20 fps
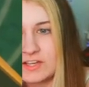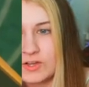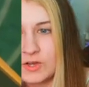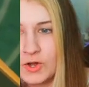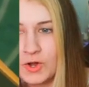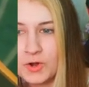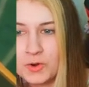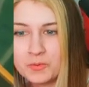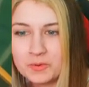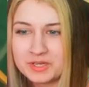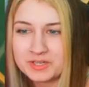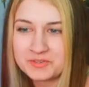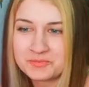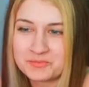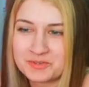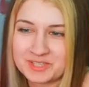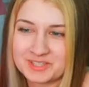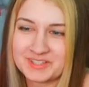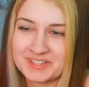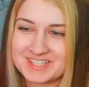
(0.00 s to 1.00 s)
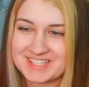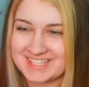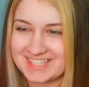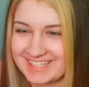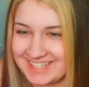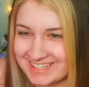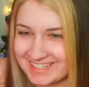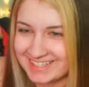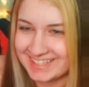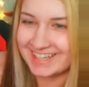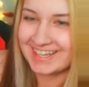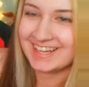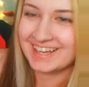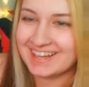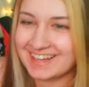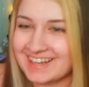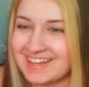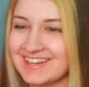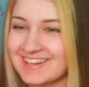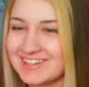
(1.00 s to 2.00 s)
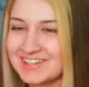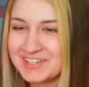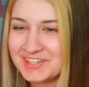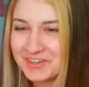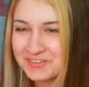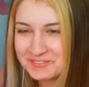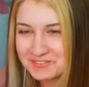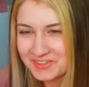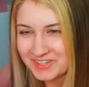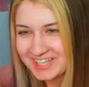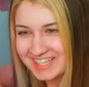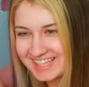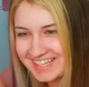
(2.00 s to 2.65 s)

Owen Wilson. No more